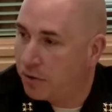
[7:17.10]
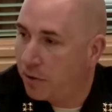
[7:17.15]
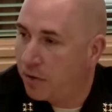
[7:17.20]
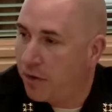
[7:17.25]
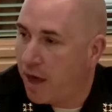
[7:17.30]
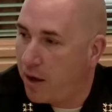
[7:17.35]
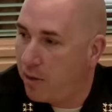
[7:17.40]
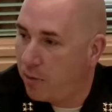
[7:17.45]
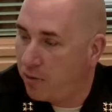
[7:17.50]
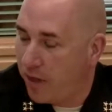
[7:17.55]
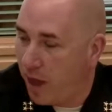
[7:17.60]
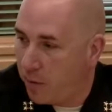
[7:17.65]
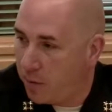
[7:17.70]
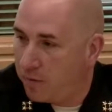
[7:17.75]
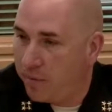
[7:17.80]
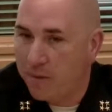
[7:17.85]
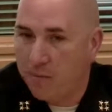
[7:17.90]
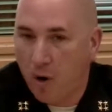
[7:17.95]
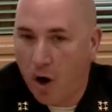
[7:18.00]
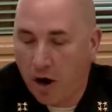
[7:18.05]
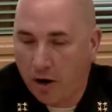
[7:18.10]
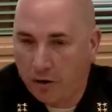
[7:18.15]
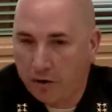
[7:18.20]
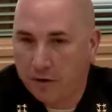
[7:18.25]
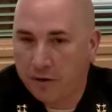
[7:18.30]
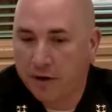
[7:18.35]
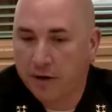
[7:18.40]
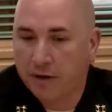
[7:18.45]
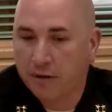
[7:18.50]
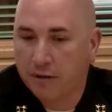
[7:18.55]
So they would be
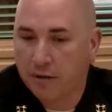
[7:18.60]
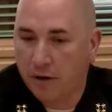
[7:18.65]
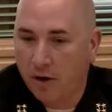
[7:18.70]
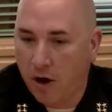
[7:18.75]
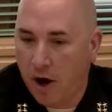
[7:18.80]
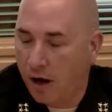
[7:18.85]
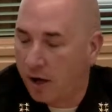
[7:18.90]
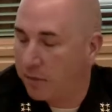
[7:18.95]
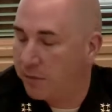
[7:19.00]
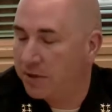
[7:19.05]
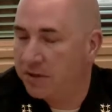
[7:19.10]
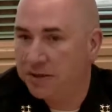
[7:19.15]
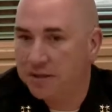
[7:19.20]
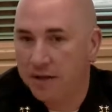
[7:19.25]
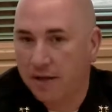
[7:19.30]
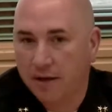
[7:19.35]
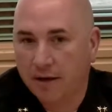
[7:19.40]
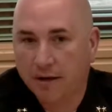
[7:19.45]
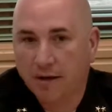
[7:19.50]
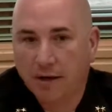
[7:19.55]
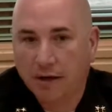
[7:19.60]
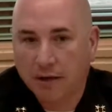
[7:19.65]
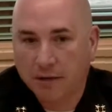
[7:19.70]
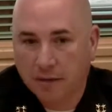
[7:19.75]
monitoring the occupancy